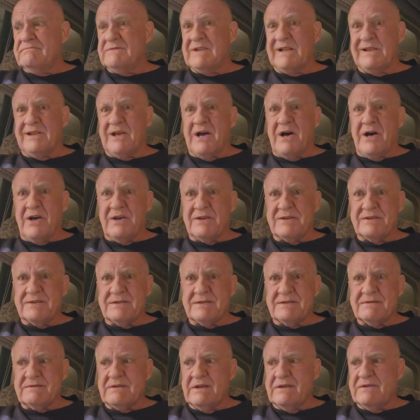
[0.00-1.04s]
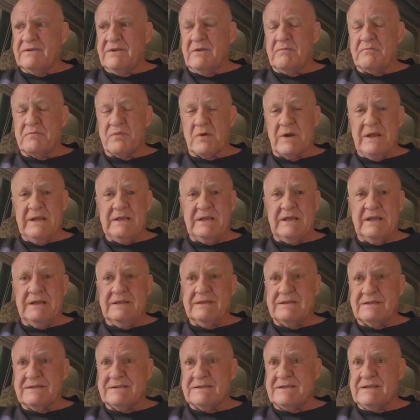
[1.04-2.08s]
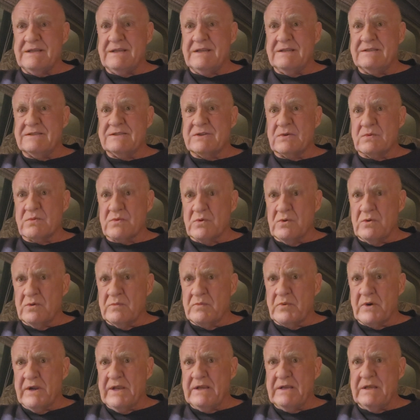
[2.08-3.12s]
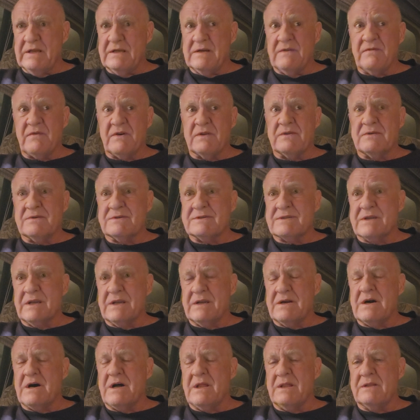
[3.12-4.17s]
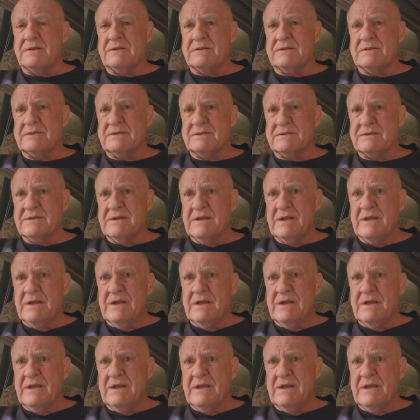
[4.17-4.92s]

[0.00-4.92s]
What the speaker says: laws, the breaking, the sins, the rule breaking of other psychologists.